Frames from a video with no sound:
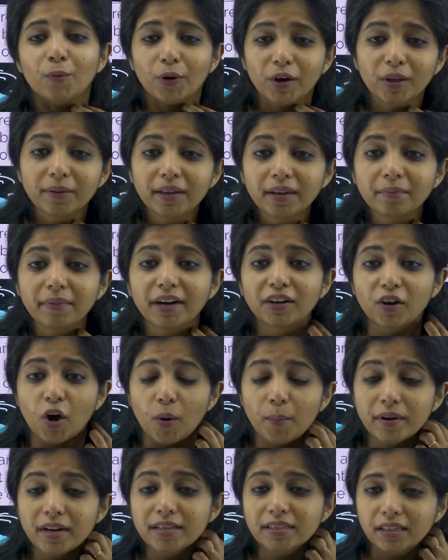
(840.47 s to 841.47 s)
what do you mean by
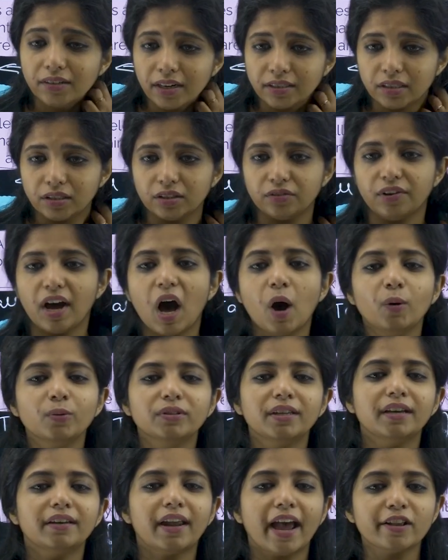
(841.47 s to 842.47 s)
dominance and recessive?
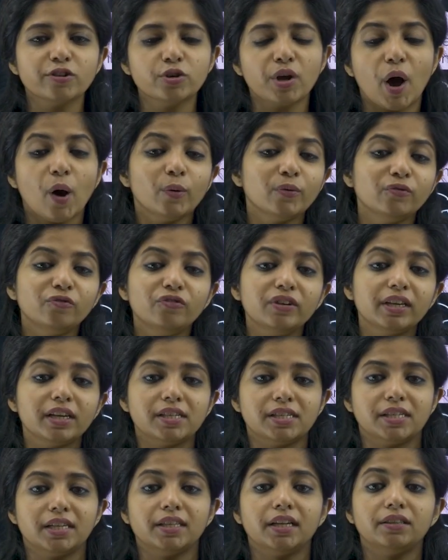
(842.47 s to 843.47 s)
How we
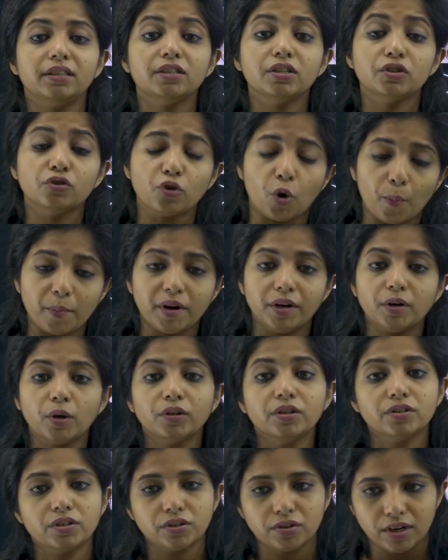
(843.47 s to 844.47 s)
can say that this is dominant
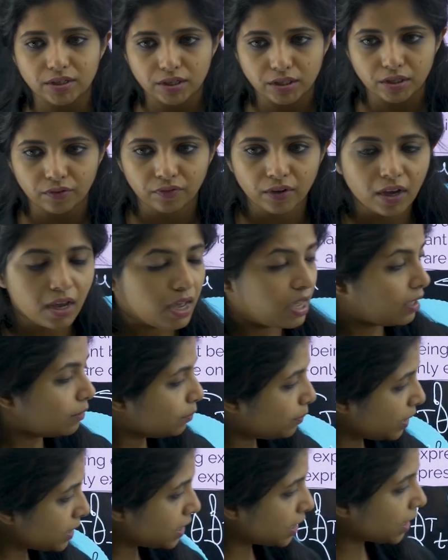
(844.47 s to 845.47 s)
or this is recessive?
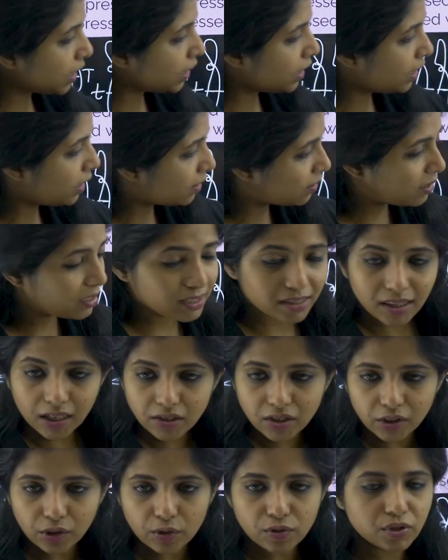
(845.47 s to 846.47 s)
Basically, these
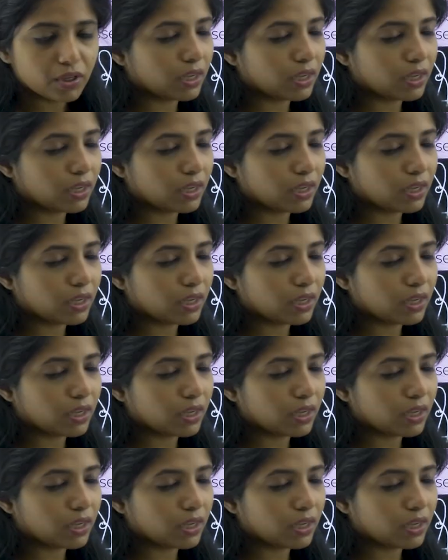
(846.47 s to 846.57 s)
things that you